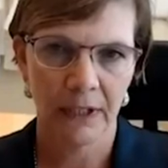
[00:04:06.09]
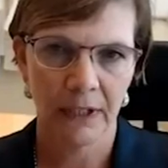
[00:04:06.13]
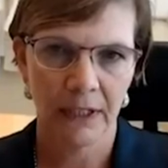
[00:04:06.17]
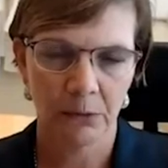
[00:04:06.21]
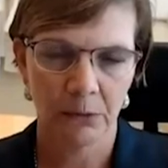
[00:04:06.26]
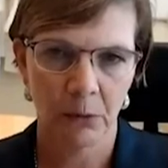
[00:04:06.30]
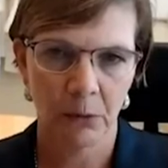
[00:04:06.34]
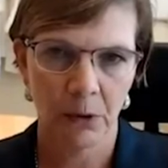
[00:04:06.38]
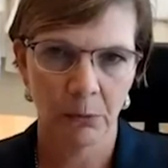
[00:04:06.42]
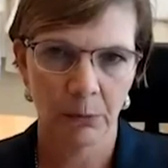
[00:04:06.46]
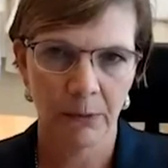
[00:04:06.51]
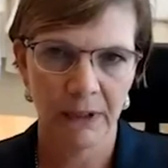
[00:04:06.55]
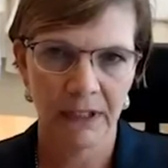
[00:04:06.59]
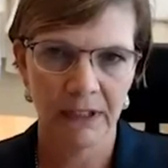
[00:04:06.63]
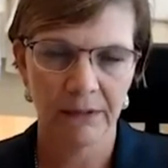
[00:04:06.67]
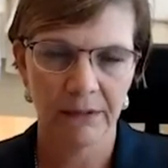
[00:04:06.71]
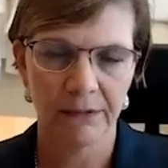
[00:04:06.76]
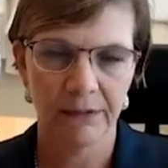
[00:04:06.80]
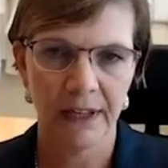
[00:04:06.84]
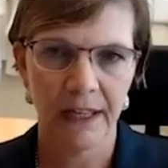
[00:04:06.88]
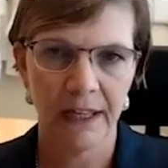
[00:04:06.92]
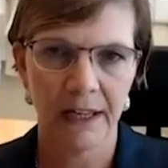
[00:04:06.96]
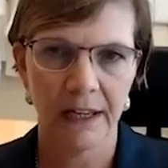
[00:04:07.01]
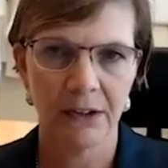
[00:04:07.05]
And what we
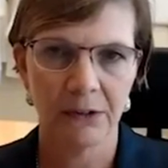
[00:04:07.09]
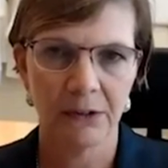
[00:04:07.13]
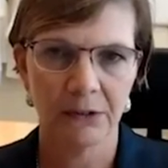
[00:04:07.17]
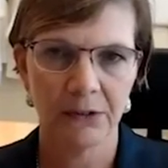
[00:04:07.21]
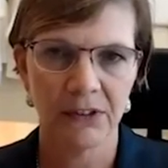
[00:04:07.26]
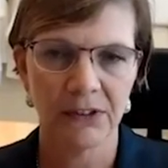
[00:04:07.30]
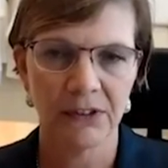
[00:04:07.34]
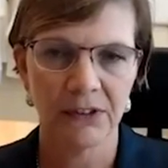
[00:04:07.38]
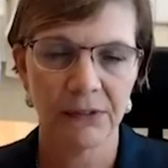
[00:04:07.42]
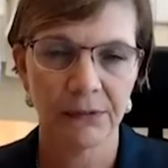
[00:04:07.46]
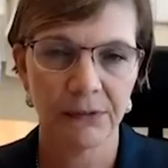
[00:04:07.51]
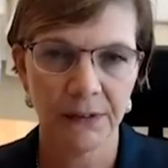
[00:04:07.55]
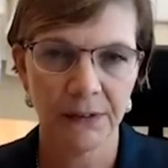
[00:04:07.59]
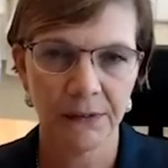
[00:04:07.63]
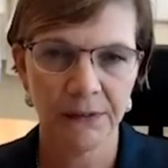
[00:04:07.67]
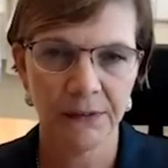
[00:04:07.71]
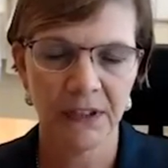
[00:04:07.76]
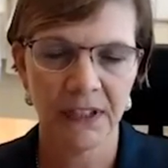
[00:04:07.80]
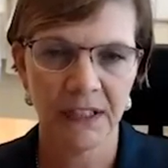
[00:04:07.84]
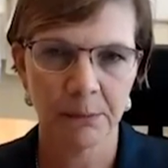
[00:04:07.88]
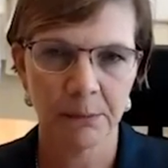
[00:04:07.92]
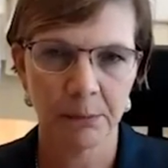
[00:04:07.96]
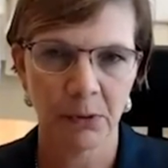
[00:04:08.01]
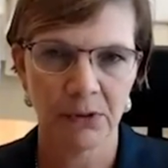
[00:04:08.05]
found is
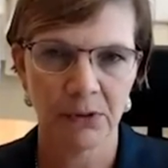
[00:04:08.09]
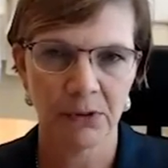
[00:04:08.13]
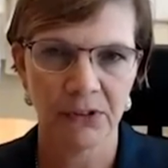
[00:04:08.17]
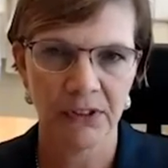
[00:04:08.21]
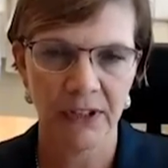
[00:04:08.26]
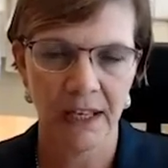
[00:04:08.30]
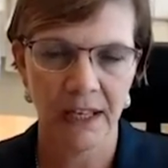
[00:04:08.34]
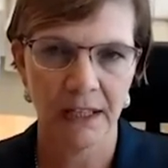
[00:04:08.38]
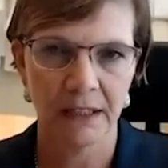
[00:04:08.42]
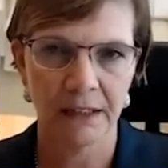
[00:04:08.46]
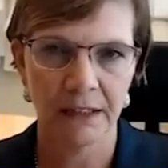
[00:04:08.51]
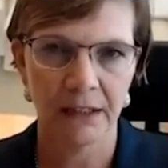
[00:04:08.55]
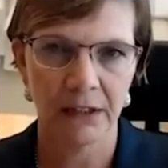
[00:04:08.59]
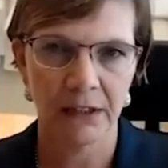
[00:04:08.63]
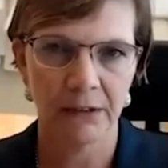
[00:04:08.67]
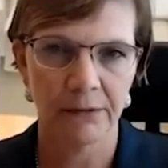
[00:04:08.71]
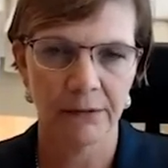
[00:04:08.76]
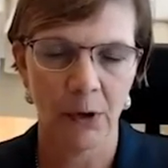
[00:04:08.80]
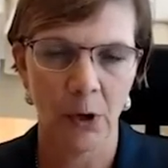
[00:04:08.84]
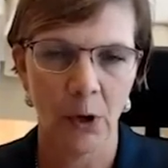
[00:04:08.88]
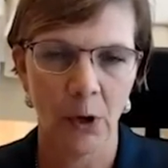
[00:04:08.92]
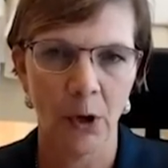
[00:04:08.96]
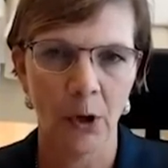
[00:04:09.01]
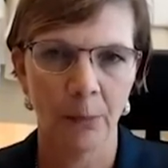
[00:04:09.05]
15%
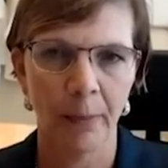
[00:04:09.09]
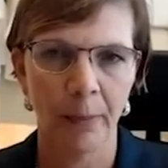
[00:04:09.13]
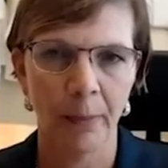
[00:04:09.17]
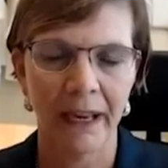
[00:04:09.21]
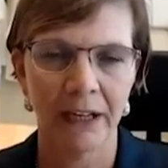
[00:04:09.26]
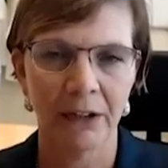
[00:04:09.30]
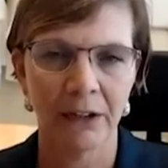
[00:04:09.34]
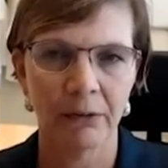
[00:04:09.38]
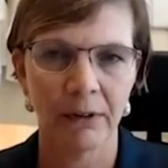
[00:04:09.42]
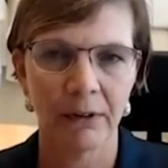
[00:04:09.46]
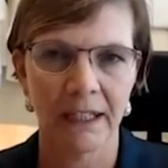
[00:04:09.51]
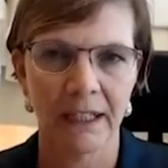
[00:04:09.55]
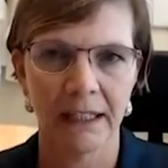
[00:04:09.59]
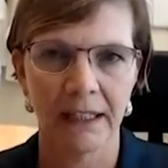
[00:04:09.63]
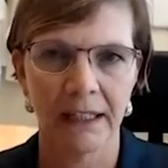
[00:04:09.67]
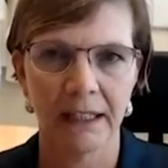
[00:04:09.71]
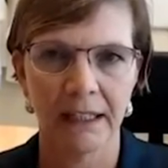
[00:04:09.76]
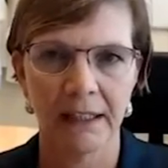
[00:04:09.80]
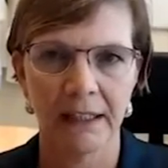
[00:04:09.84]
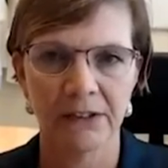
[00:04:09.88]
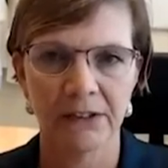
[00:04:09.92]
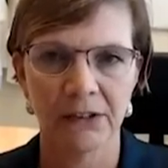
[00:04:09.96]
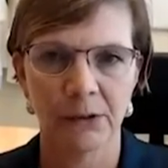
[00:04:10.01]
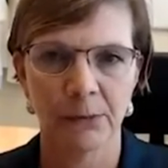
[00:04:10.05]
of all pancreatic
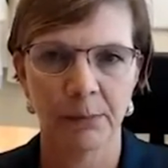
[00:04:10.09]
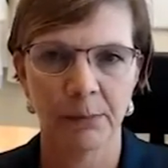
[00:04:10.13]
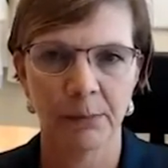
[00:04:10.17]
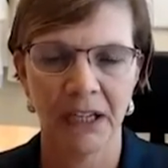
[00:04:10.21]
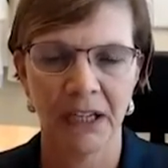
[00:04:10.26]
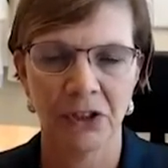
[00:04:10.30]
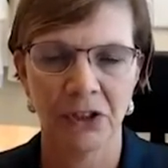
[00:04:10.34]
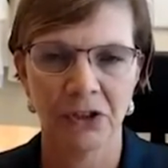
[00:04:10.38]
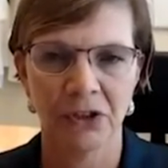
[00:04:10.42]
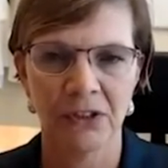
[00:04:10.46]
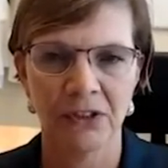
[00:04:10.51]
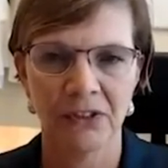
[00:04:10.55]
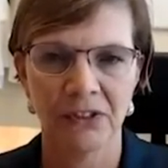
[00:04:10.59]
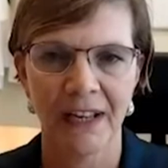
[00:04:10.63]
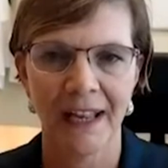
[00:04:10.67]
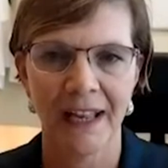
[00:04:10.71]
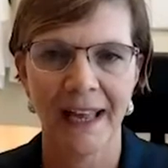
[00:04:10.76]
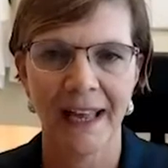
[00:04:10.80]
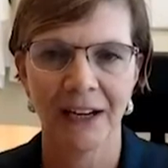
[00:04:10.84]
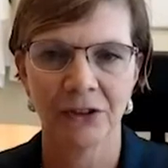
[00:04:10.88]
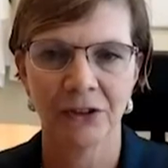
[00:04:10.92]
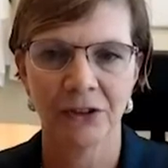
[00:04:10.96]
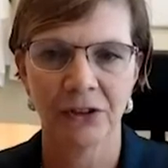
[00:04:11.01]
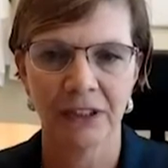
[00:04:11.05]
cancer patients
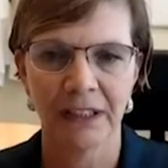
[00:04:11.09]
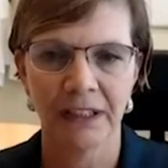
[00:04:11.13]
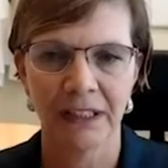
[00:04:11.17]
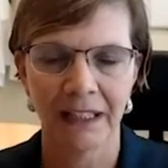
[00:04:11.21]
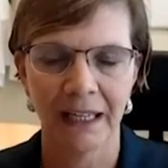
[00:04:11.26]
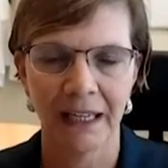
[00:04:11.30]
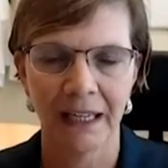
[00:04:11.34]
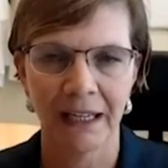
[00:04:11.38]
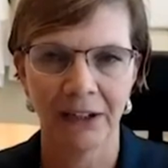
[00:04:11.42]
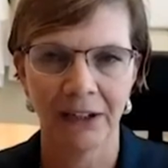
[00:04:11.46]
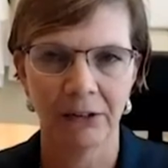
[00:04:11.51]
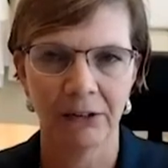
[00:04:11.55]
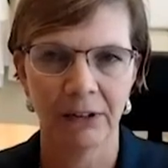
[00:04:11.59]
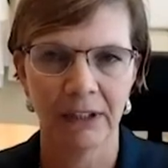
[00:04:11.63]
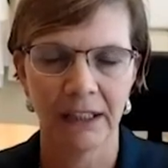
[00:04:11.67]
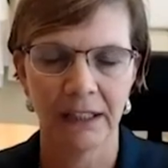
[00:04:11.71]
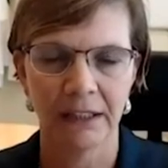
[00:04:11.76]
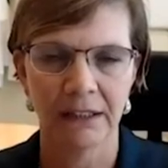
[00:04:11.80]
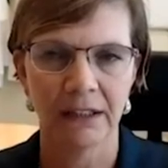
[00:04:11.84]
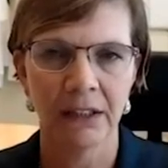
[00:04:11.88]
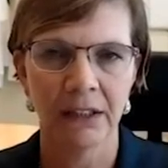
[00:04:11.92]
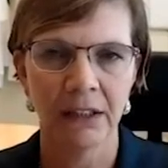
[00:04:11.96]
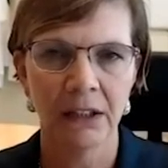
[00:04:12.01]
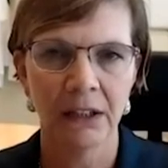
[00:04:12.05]
actually
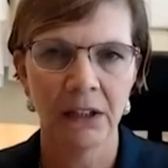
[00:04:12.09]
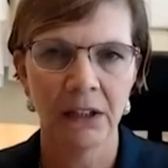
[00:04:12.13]
carried